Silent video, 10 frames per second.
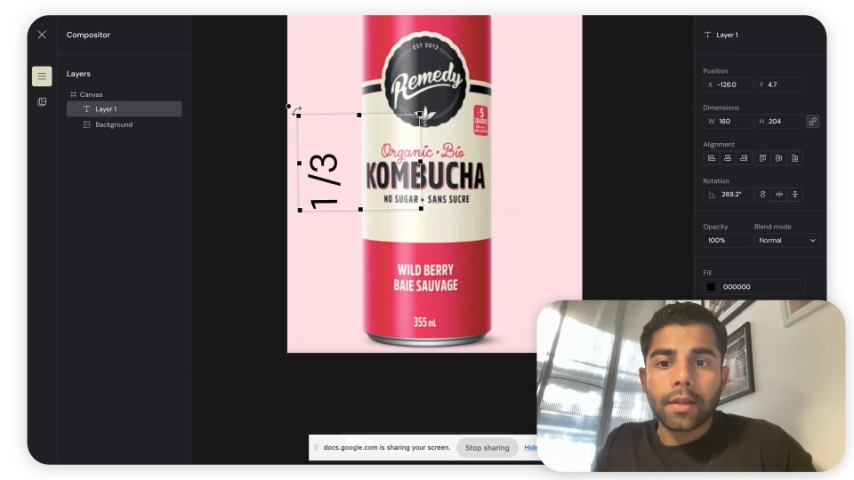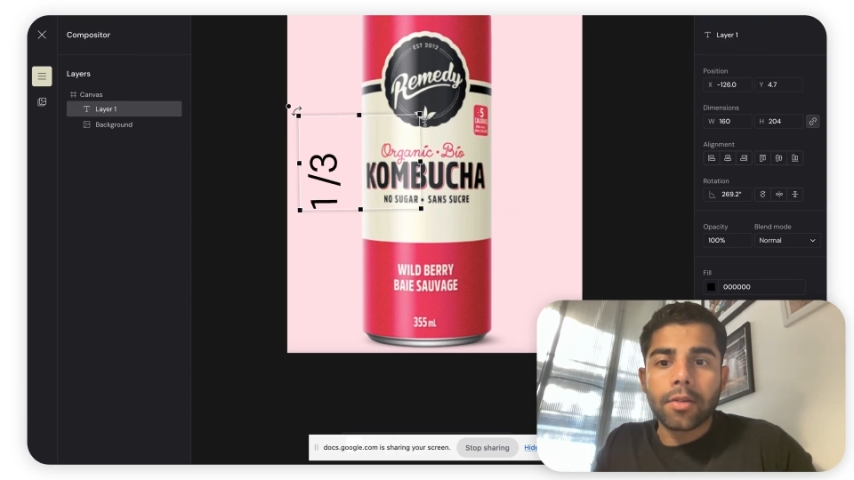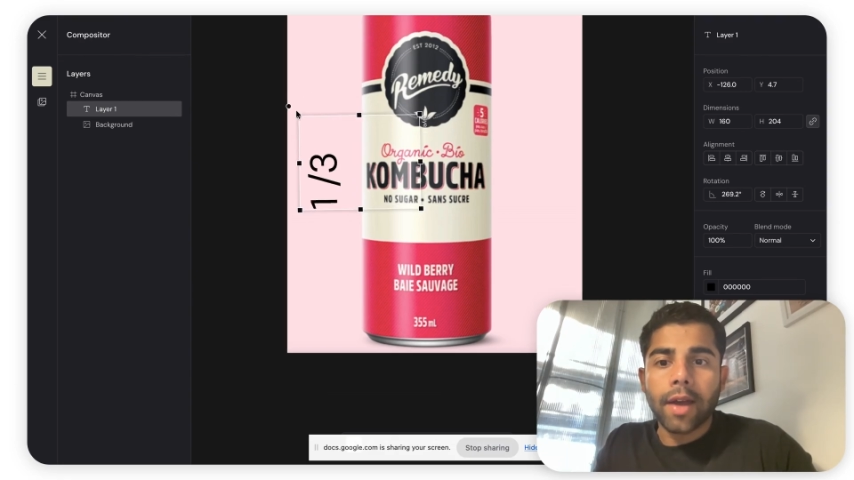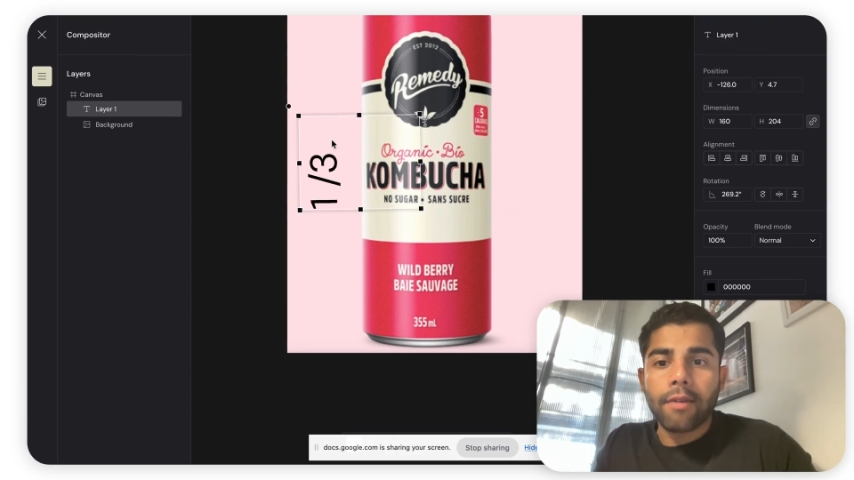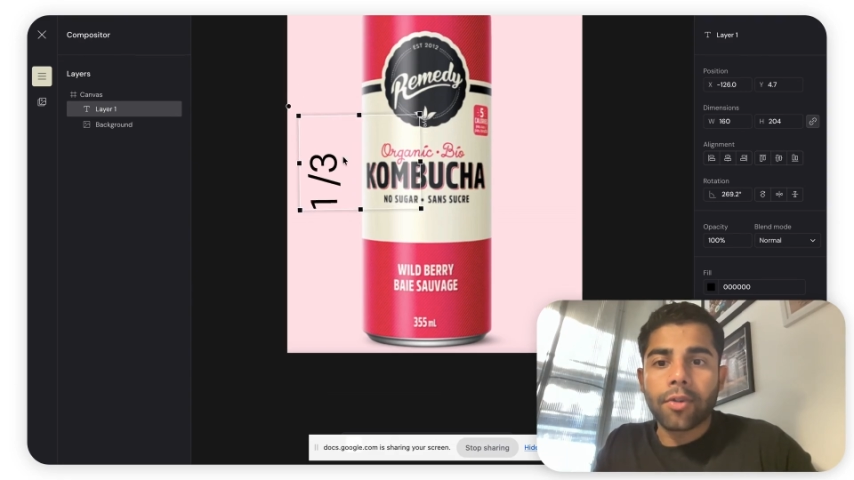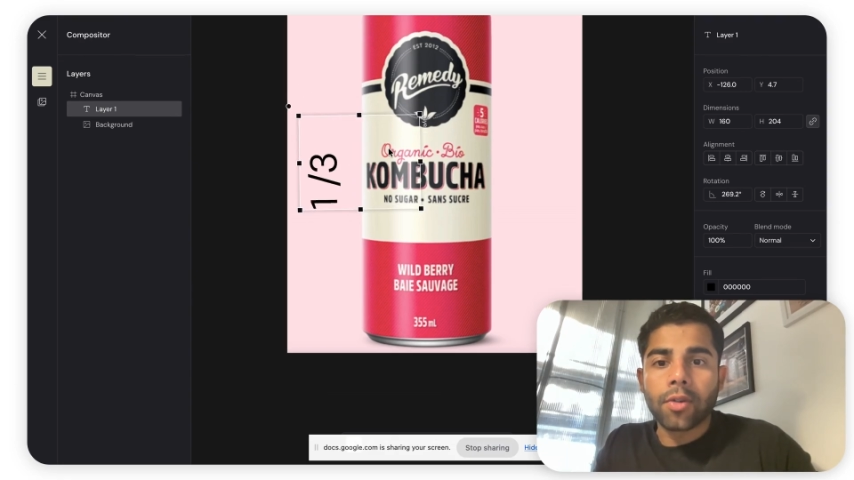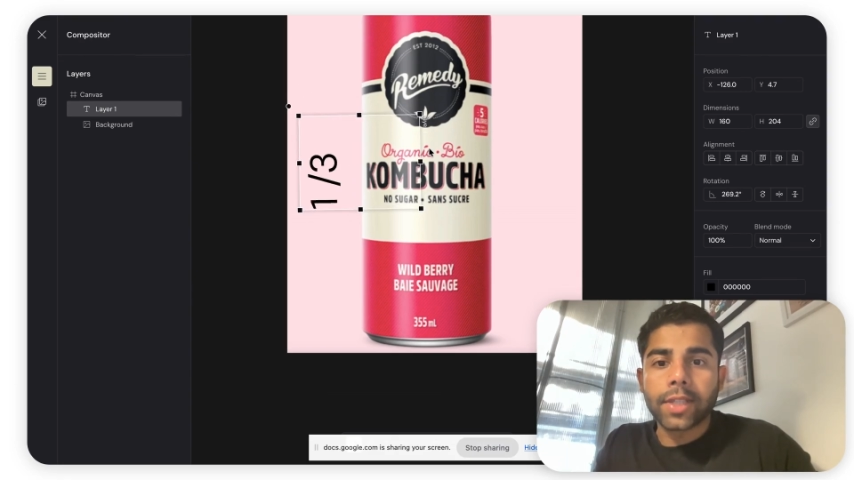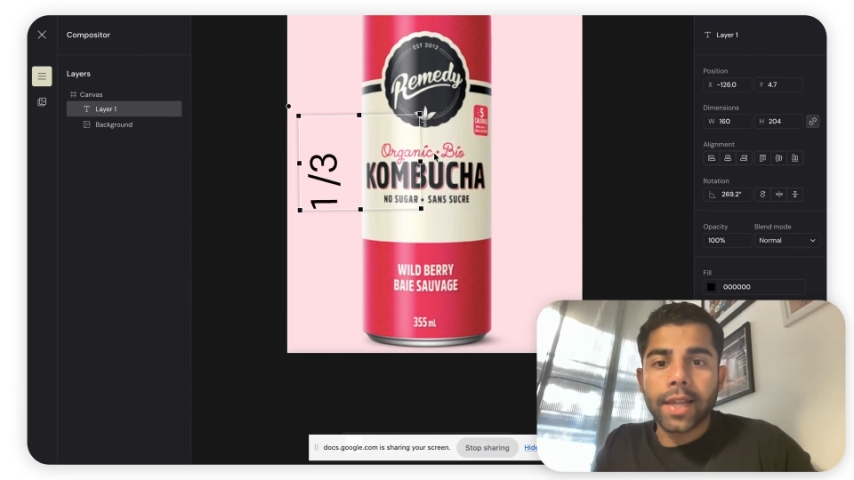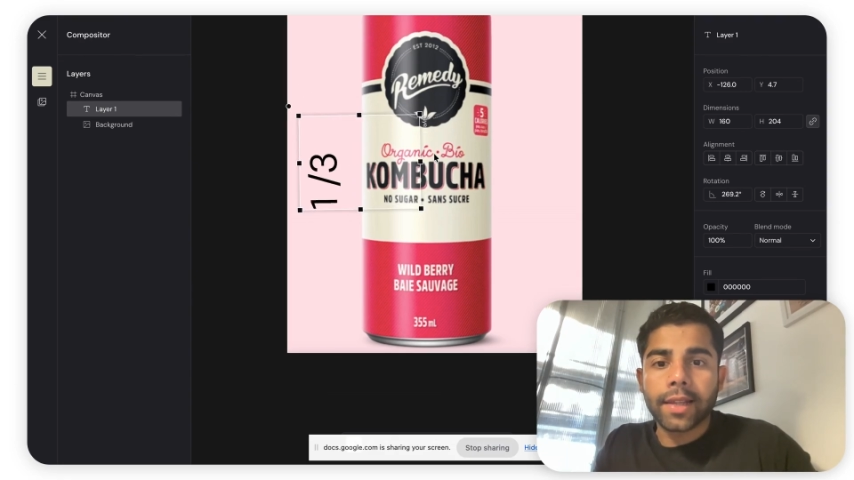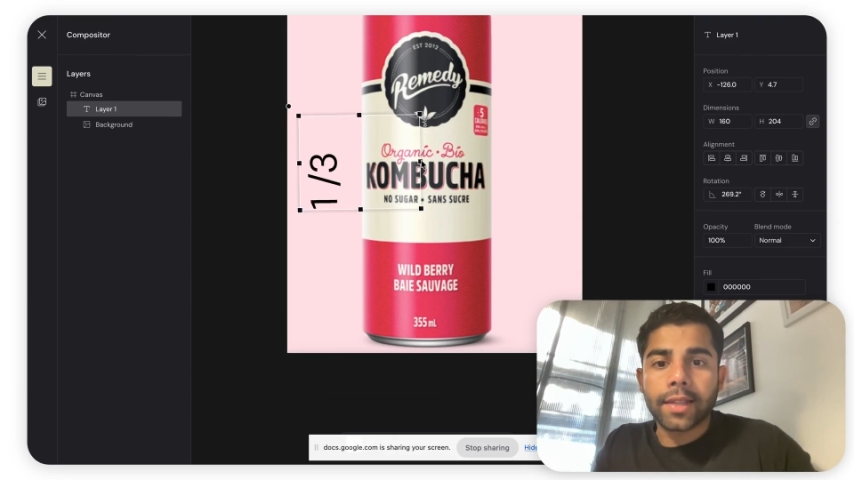you have
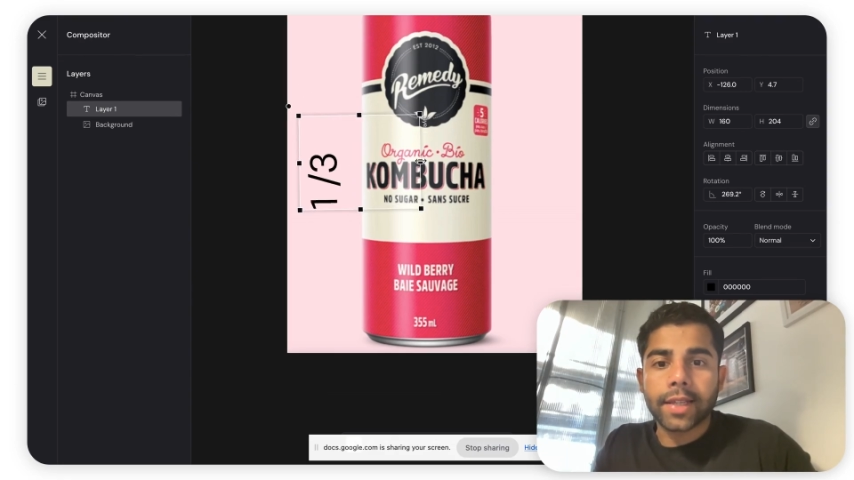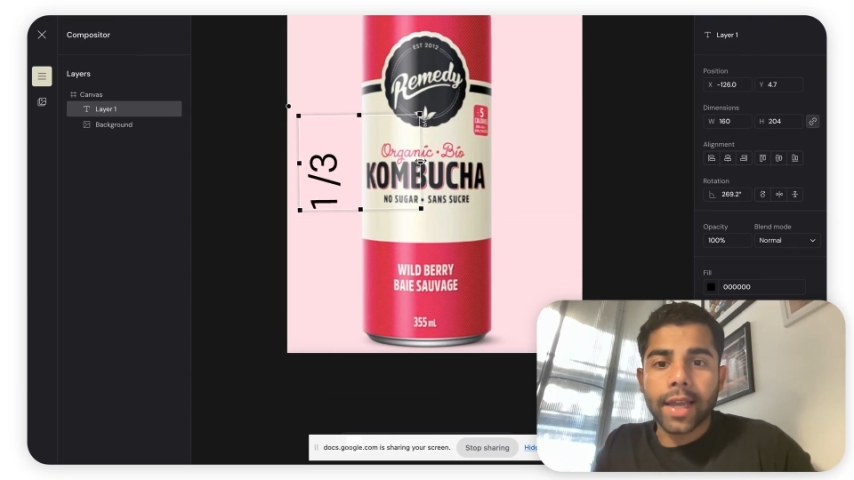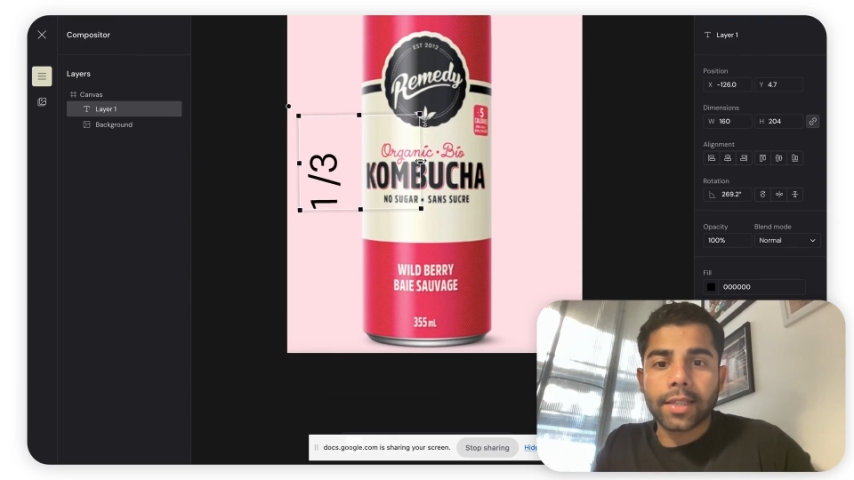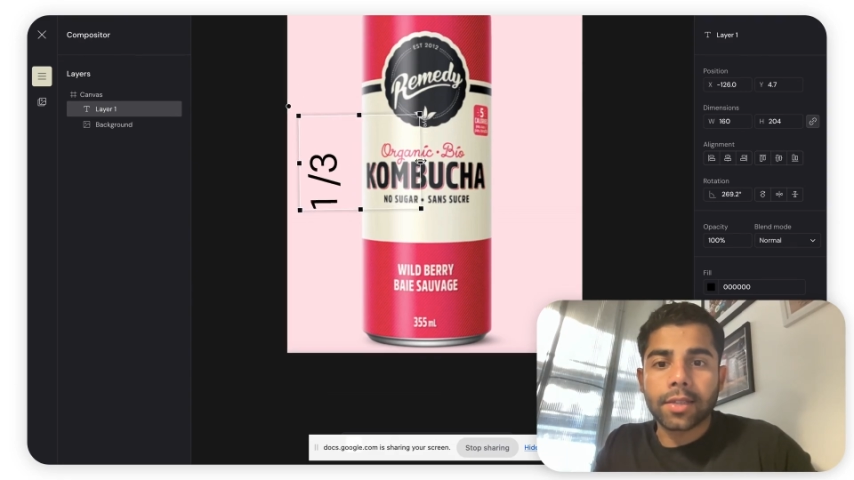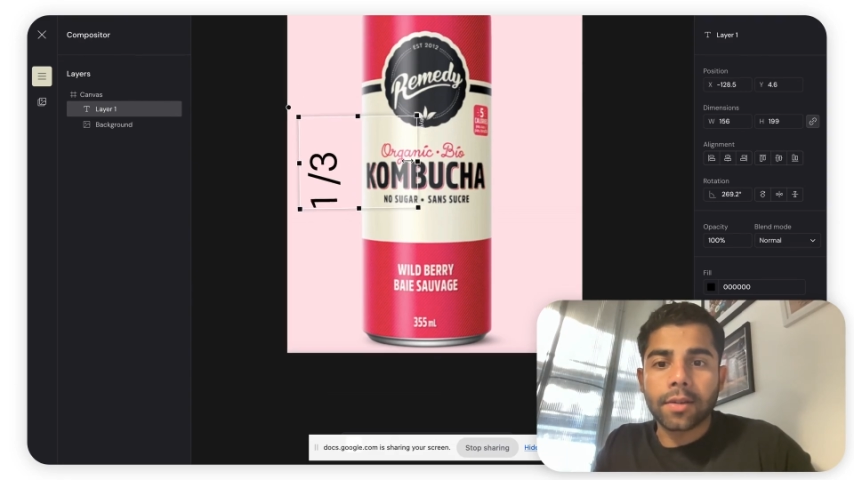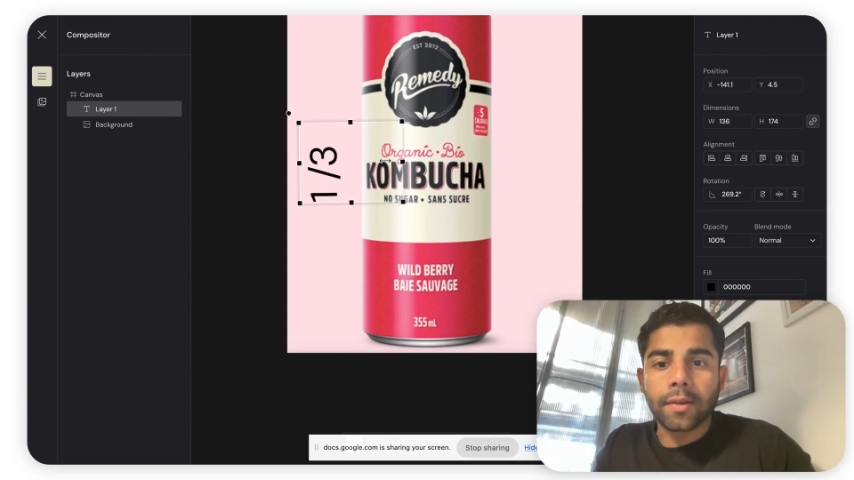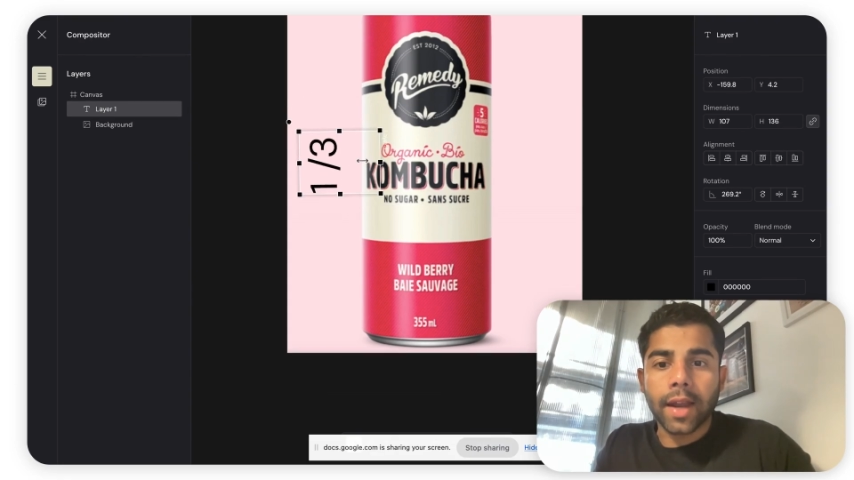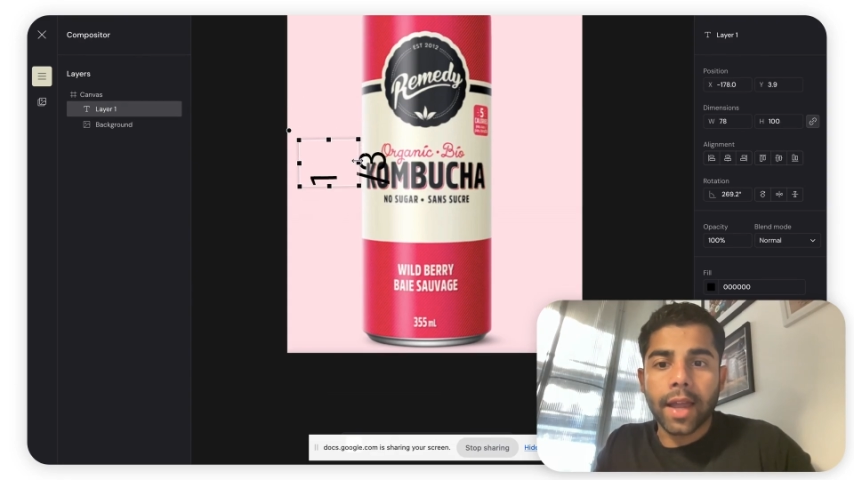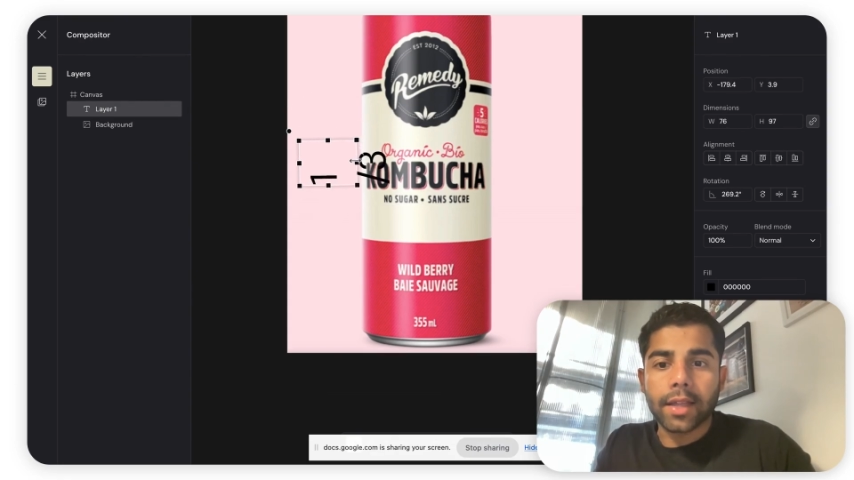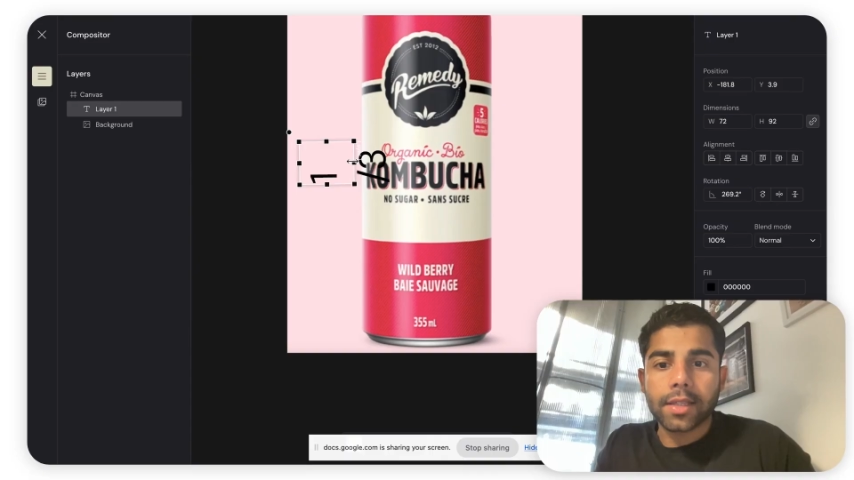rotated the text.
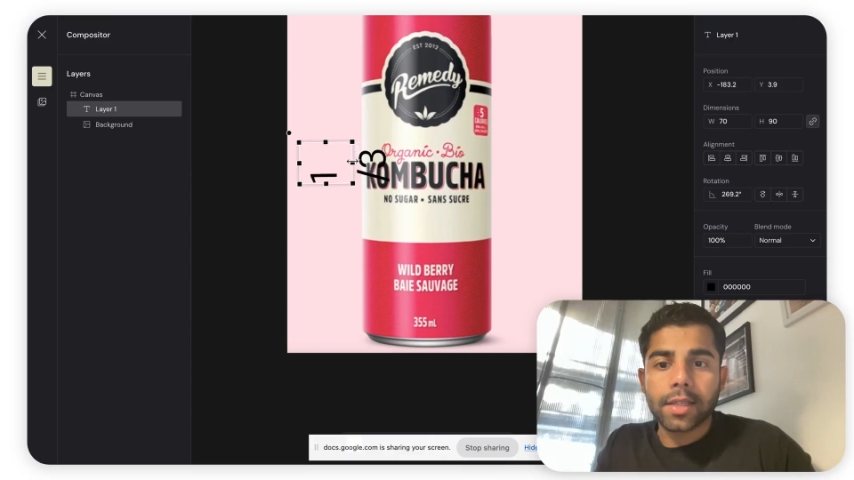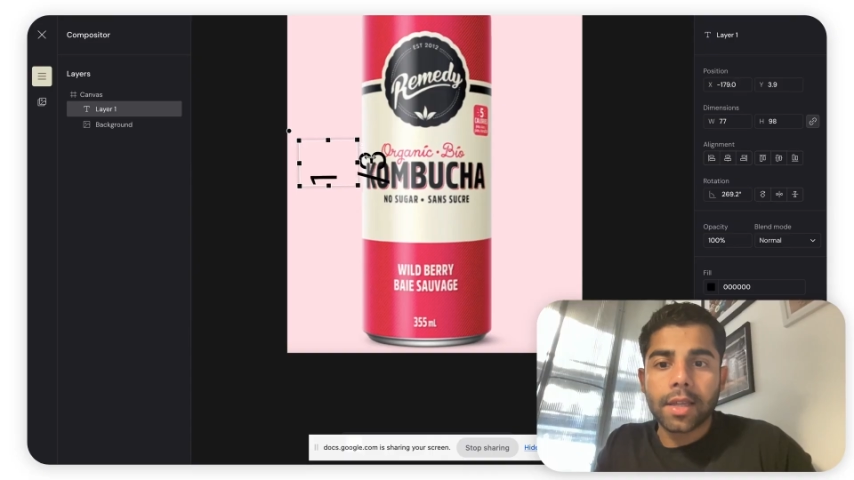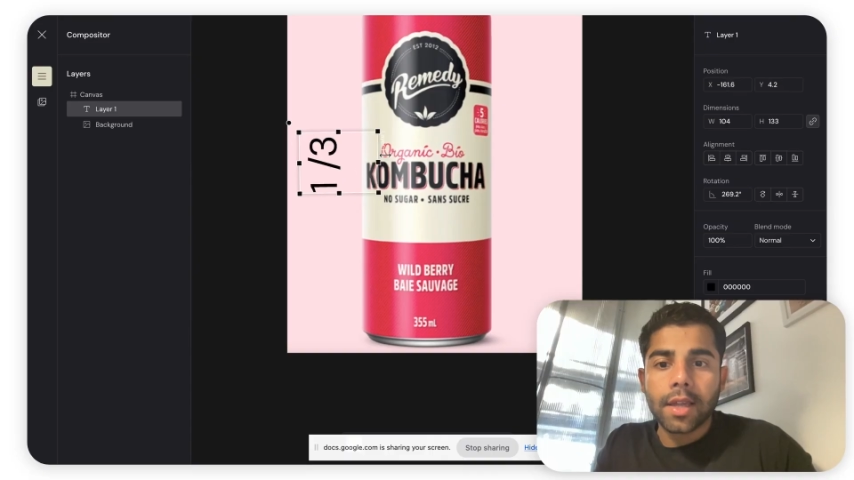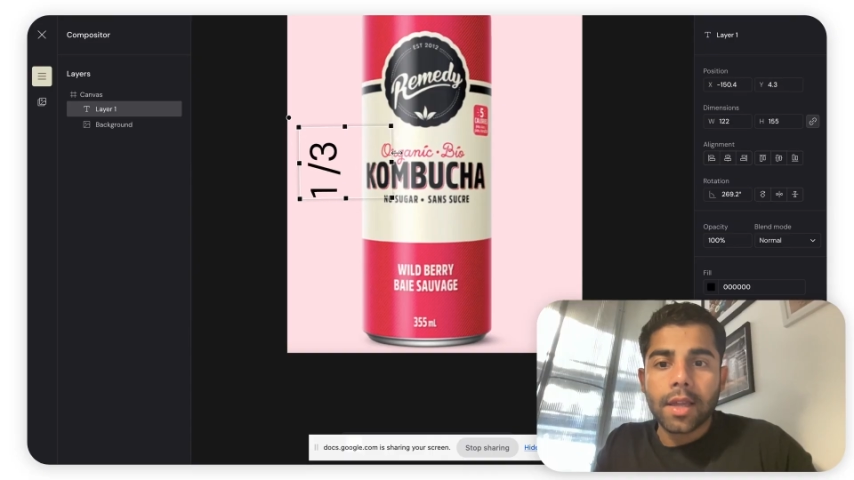Congrats.